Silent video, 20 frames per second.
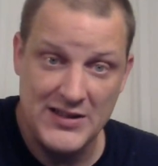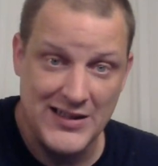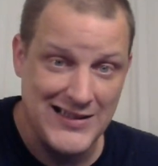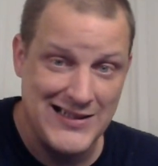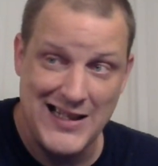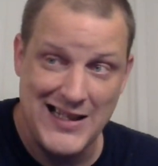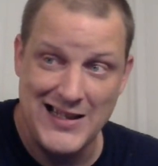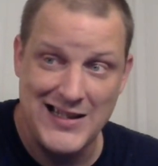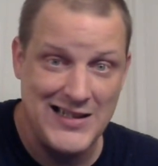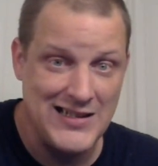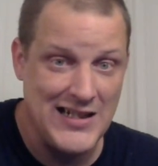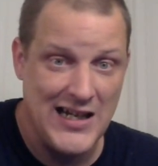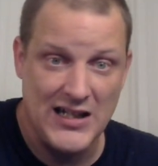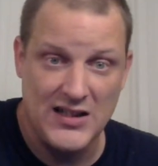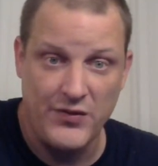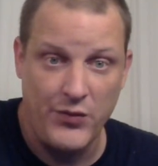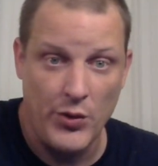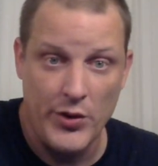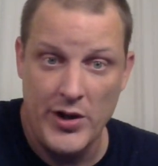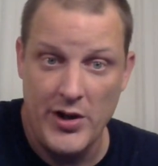let's say the
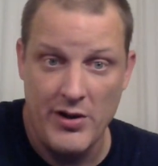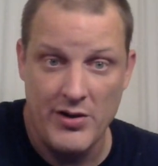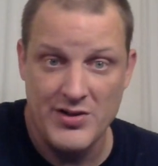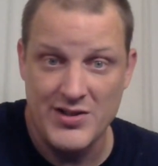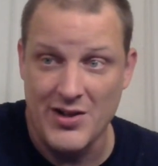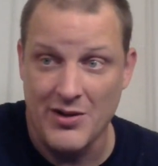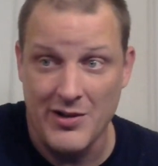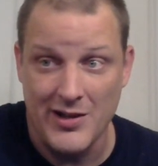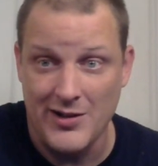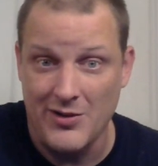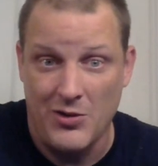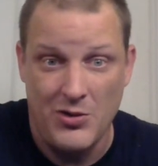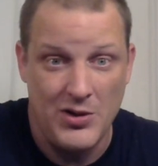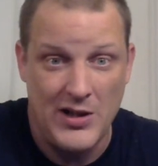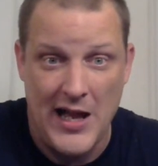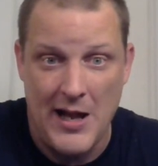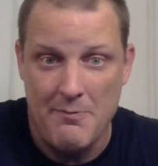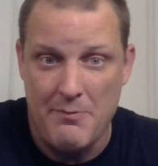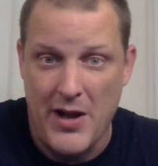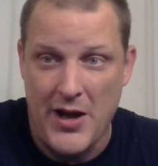next 4 years don't get a whole
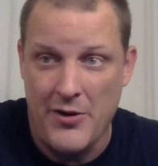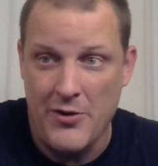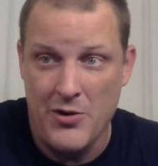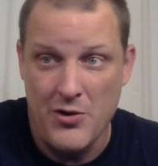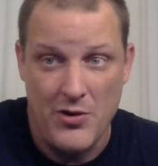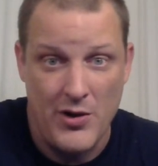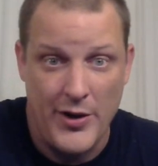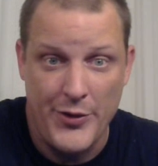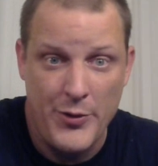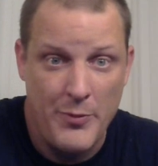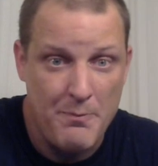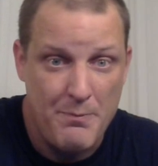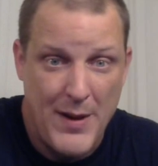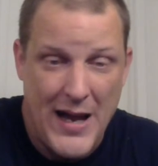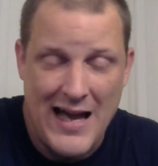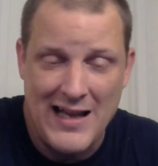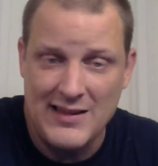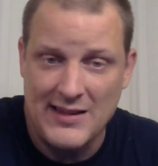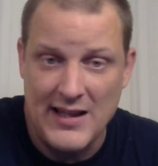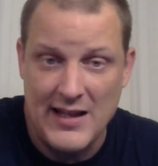lot better or other
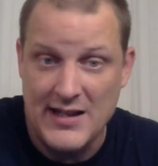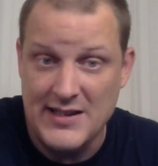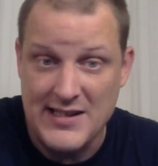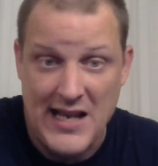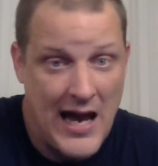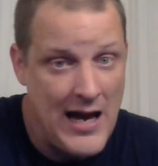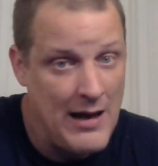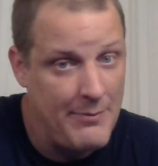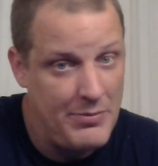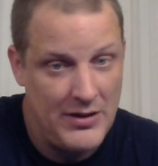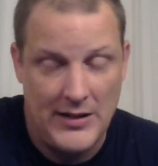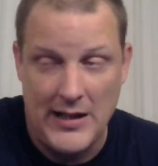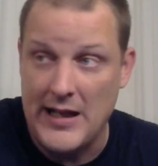bad things happen,